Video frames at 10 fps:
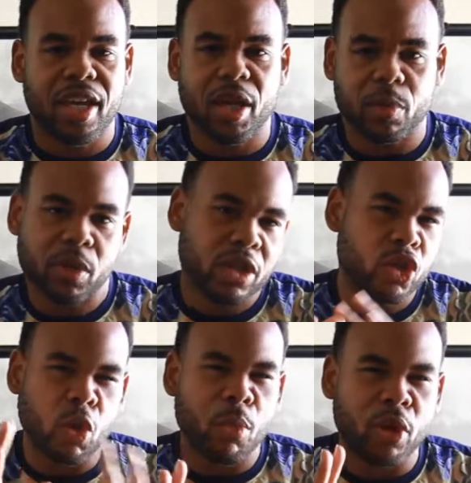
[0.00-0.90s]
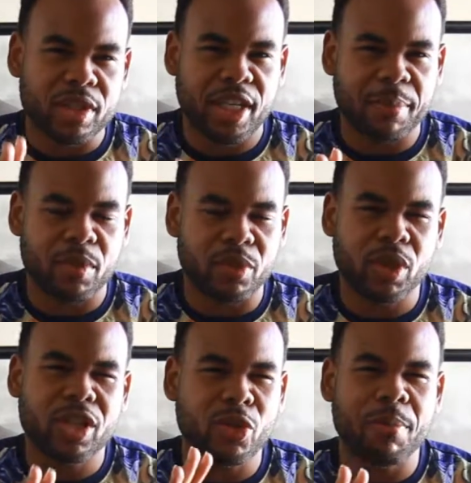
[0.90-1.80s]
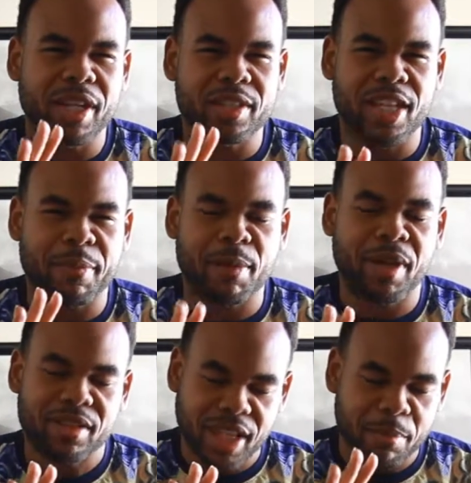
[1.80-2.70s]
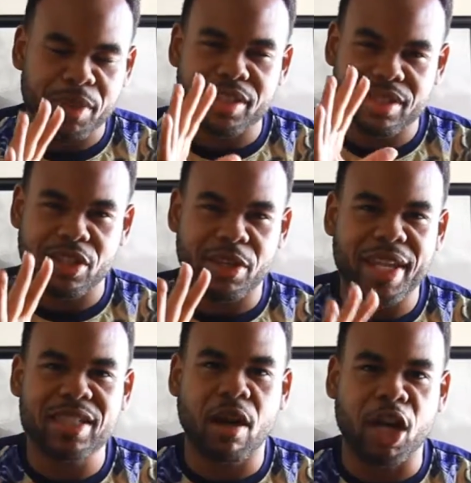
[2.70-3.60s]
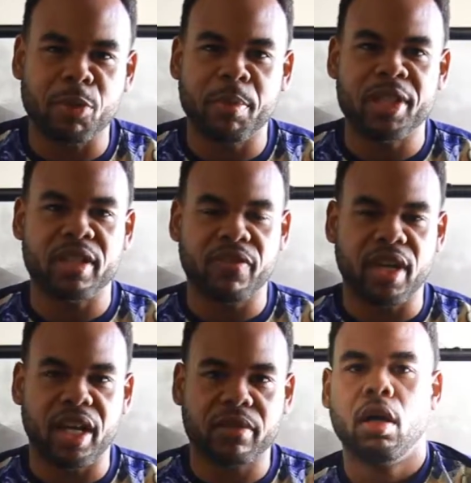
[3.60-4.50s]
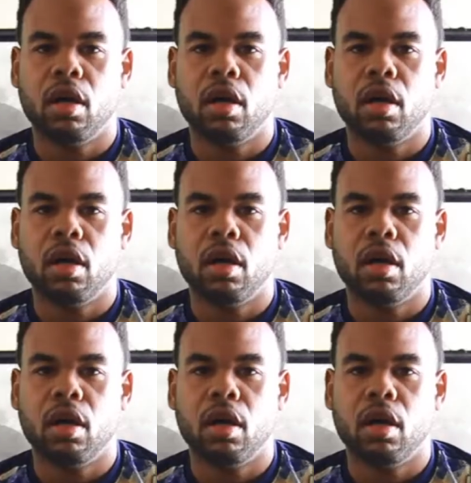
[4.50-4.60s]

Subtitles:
And we're gonna do we're gonna do a bigger segment about that, but that's the honorable mention for now.